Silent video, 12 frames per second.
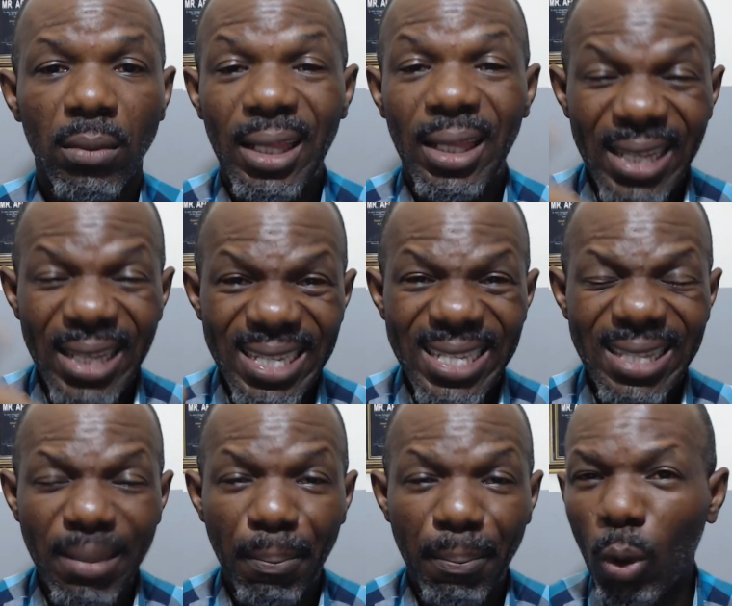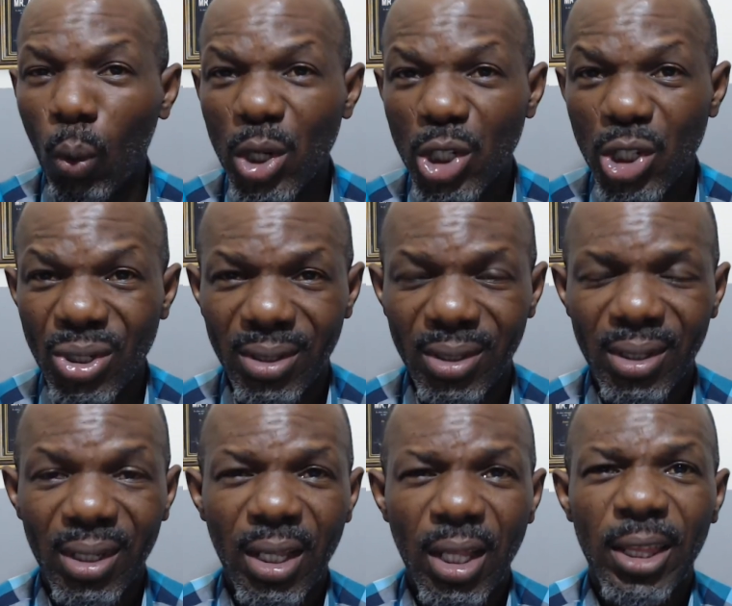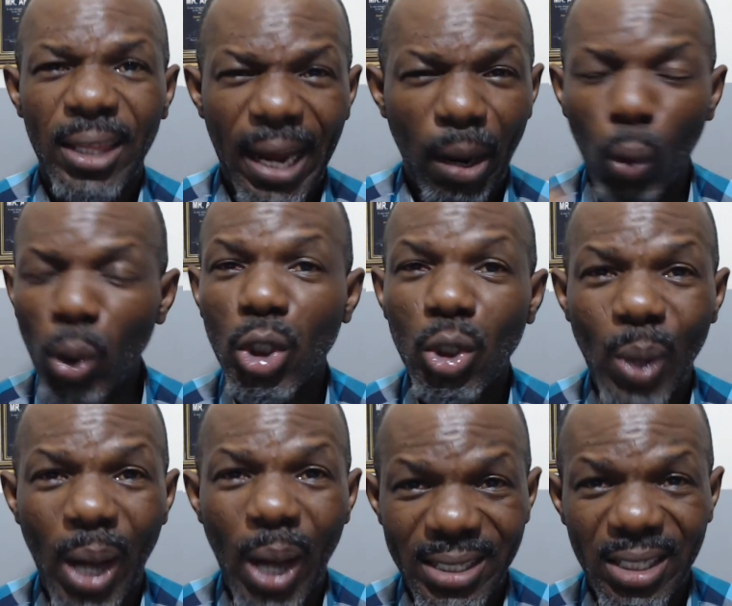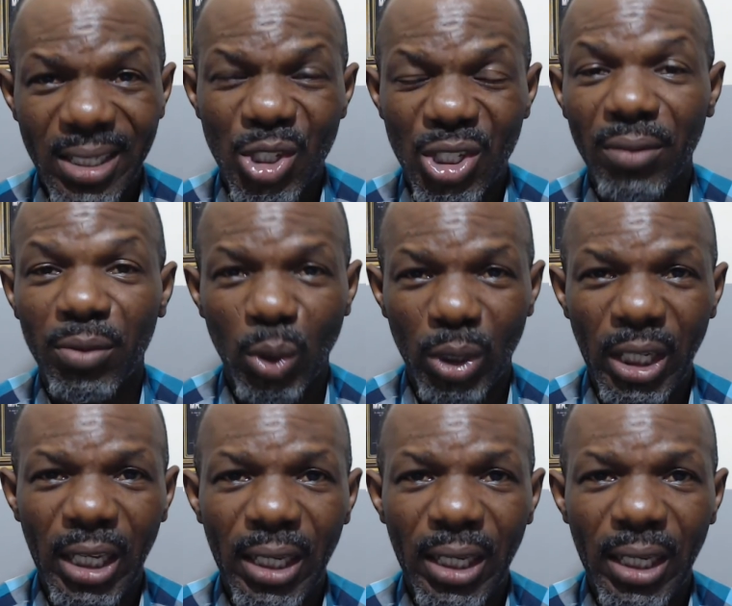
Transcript: This is the big question that I want you to ask yourself today.